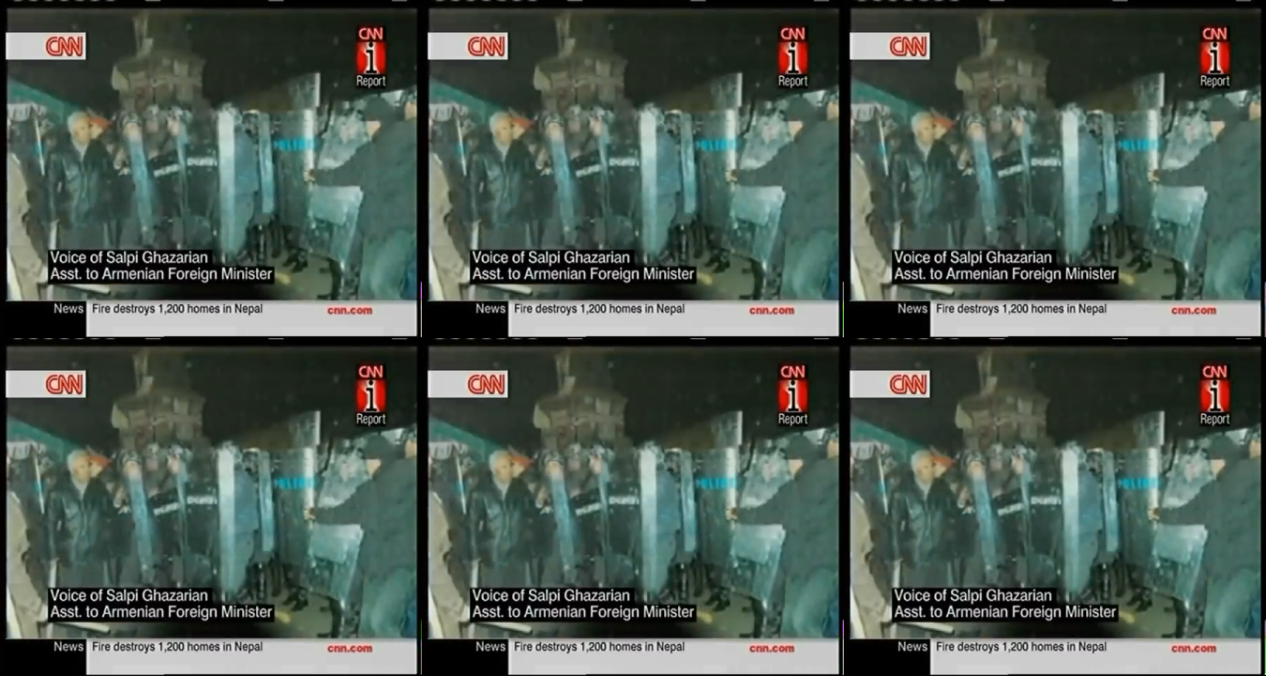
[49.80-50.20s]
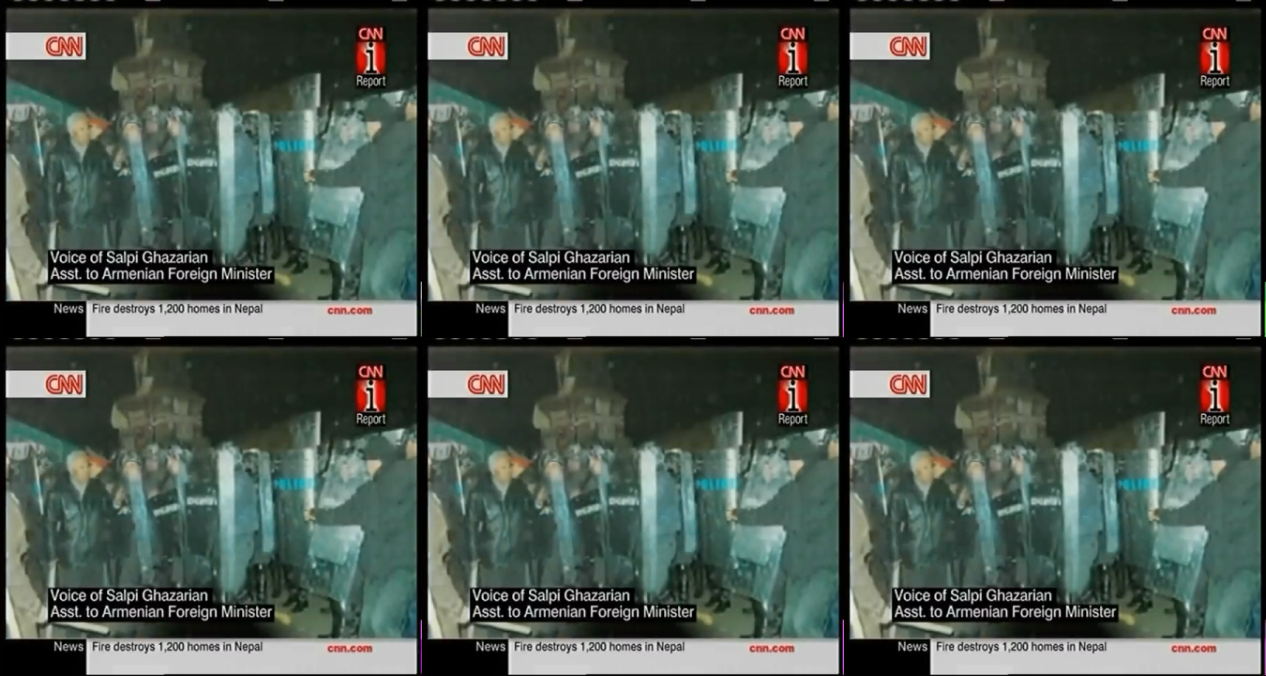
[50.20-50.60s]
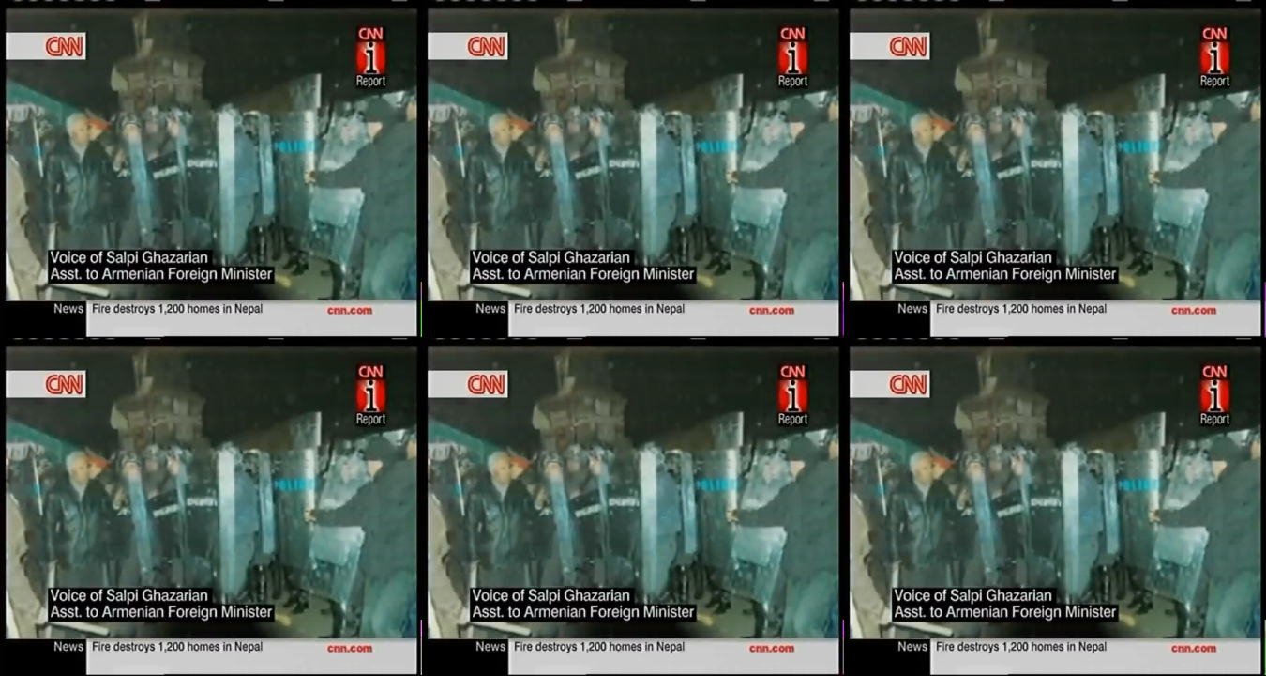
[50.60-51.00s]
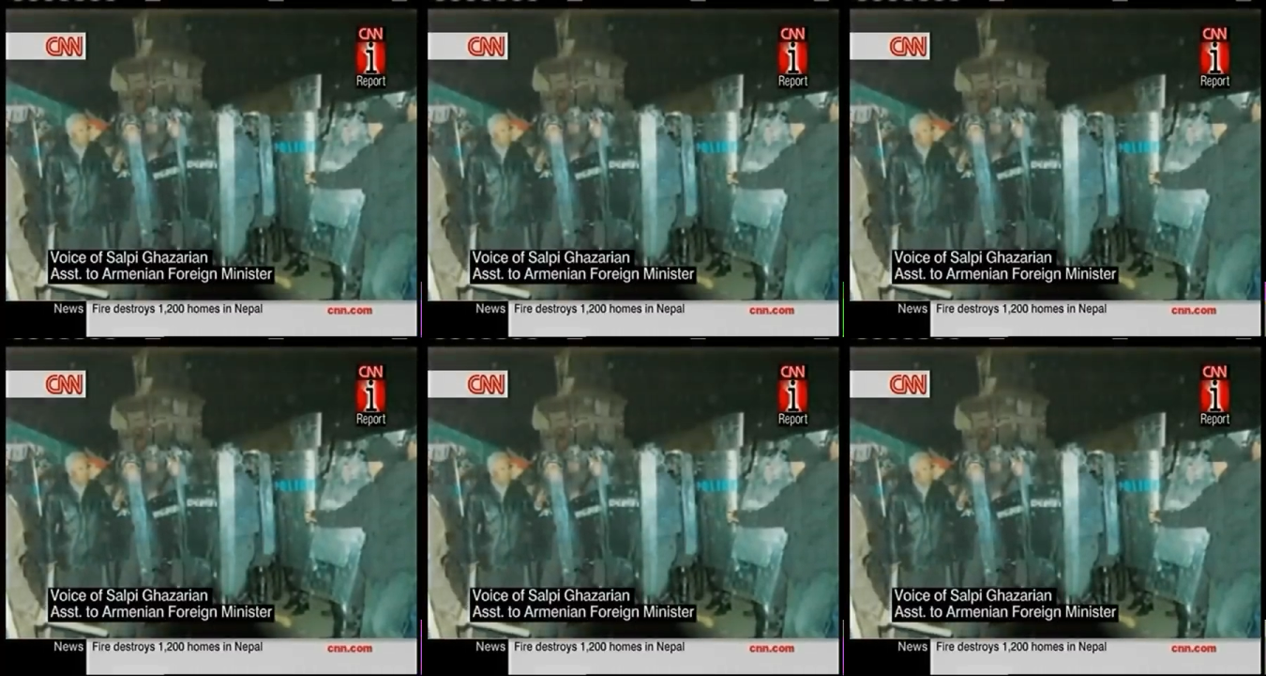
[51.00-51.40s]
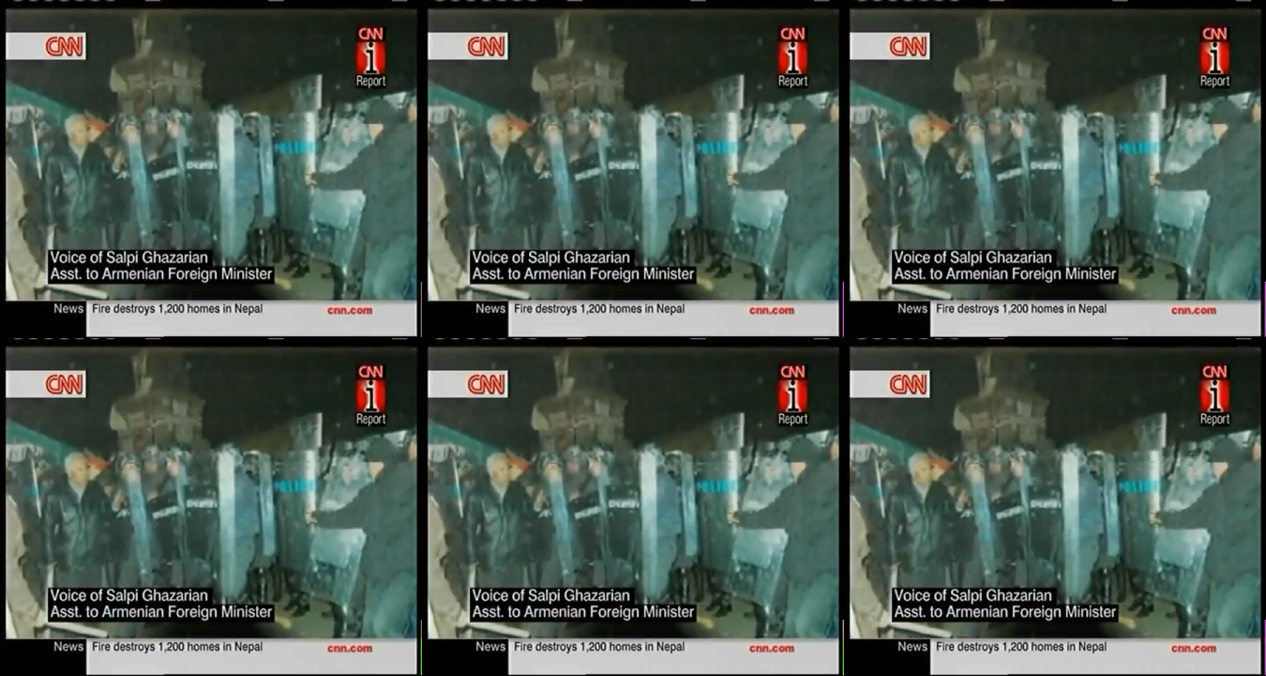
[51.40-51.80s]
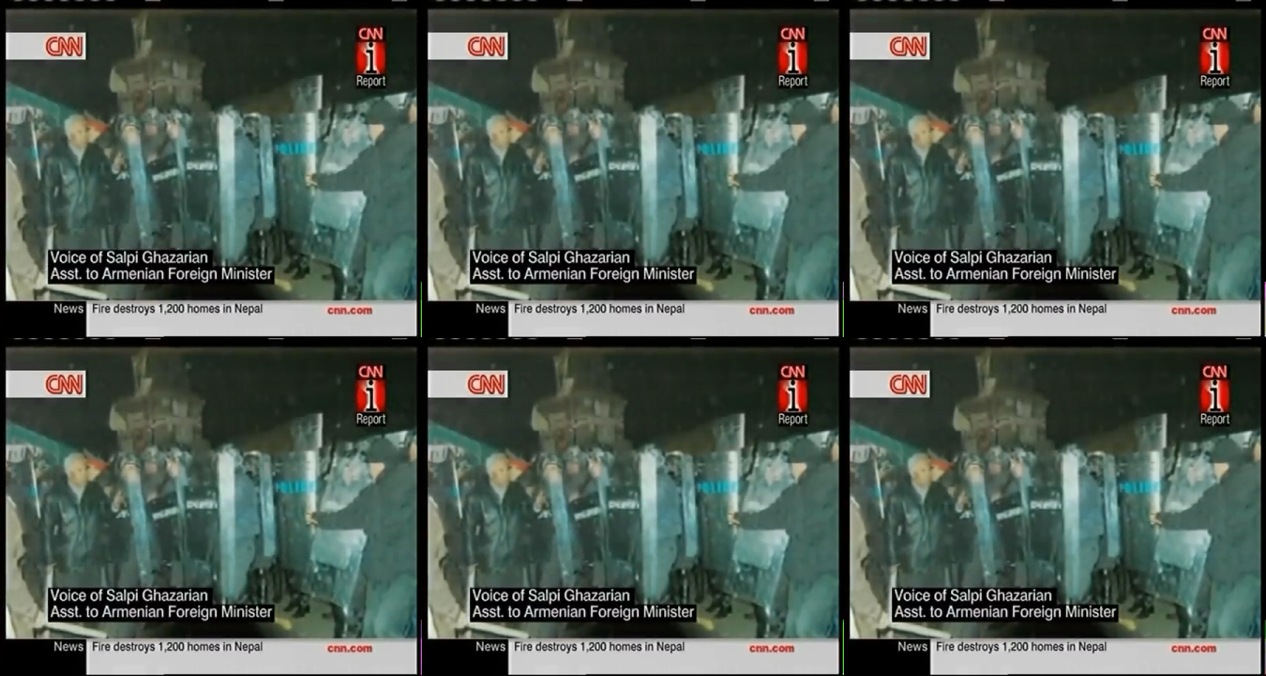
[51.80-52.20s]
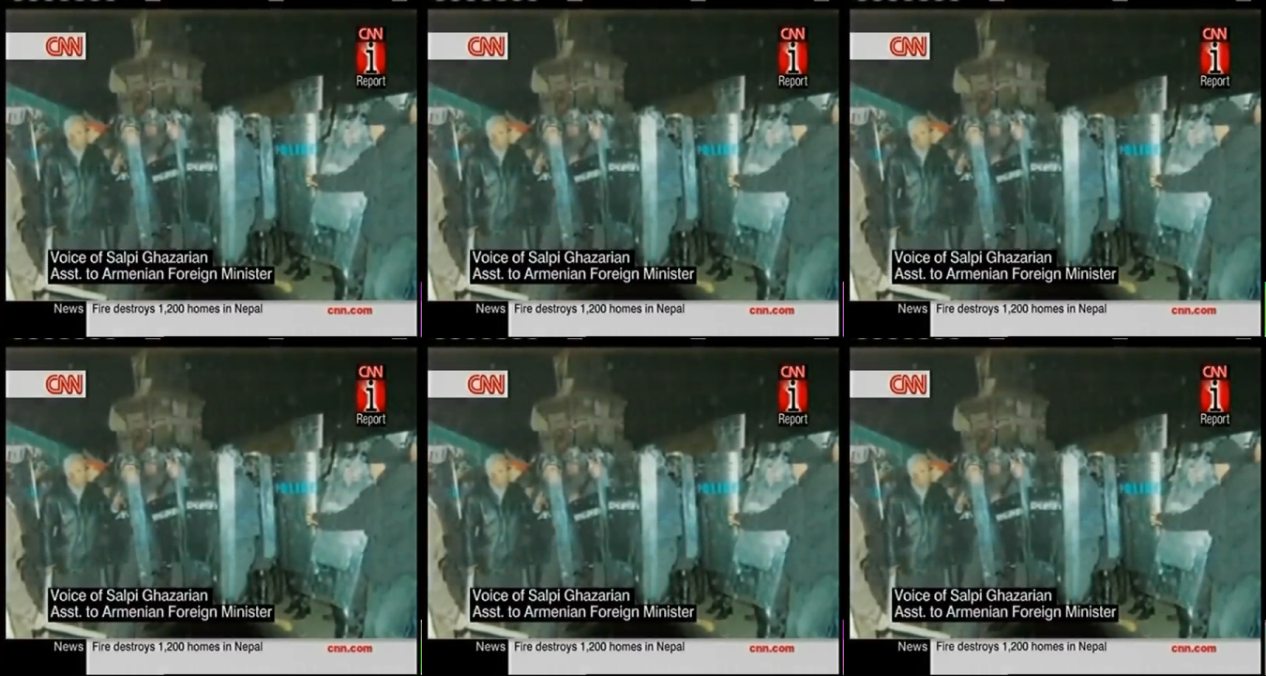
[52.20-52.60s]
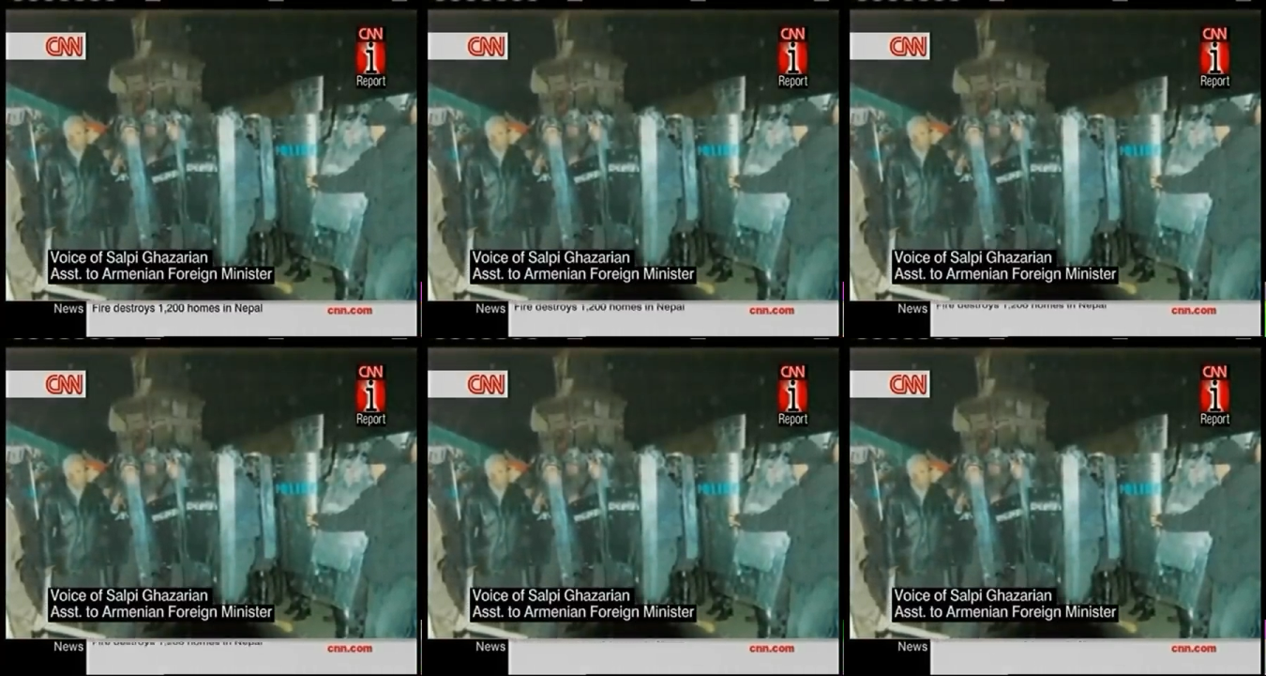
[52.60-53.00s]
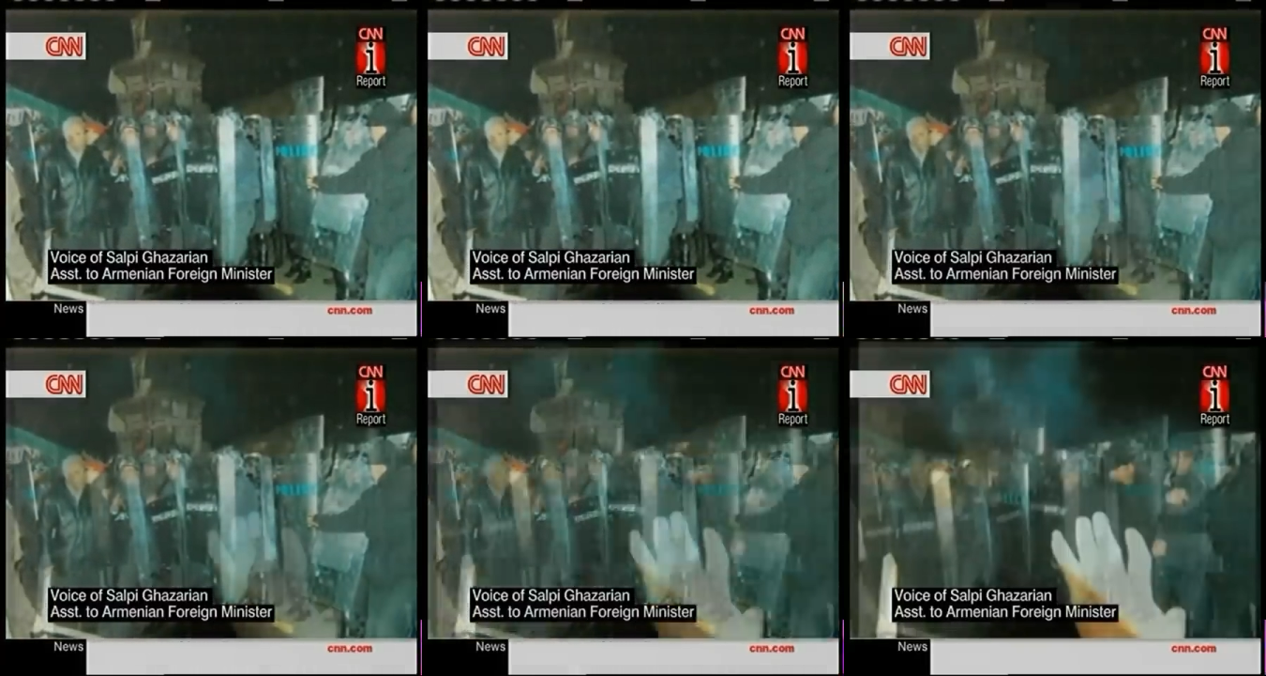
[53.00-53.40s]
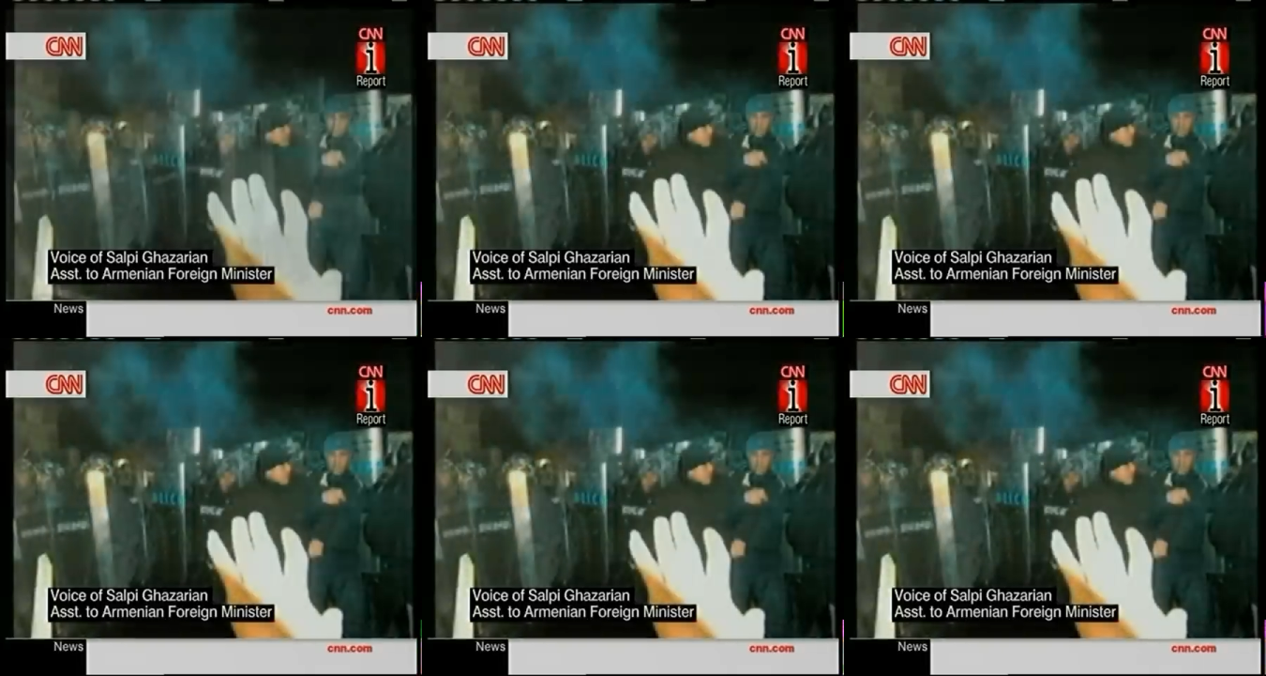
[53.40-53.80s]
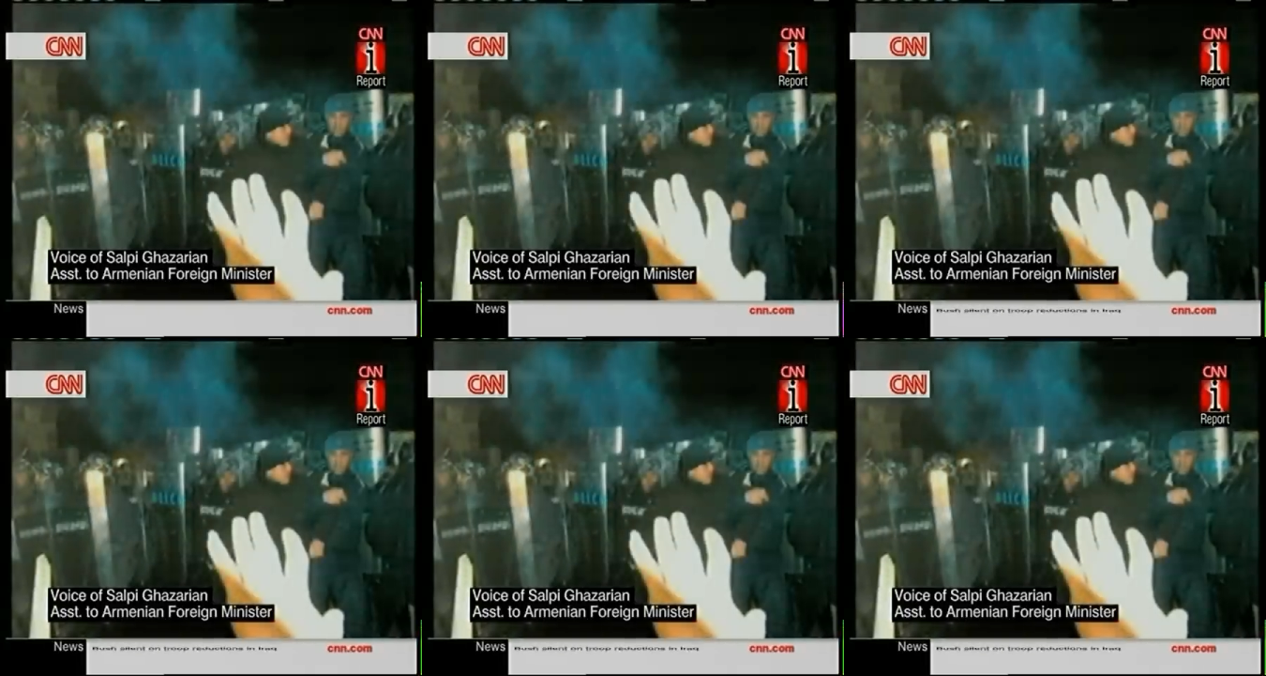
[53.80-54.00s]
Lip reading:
No face is visible, so there are no lips to read.